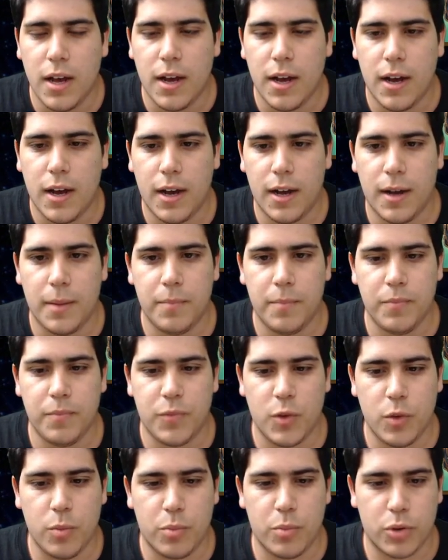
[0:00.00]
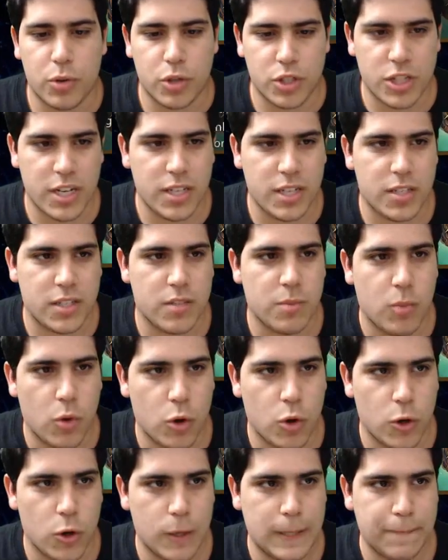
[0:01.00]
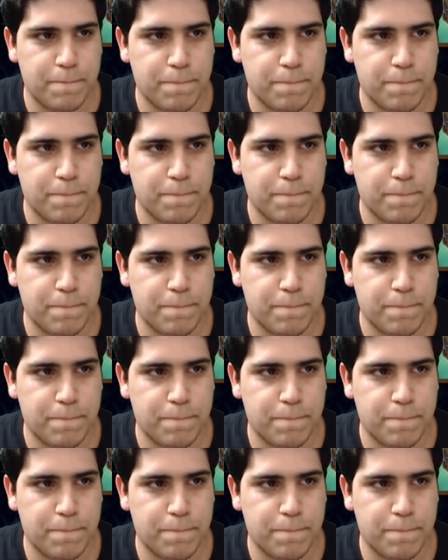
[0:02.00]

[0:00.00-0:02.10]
to purchase more,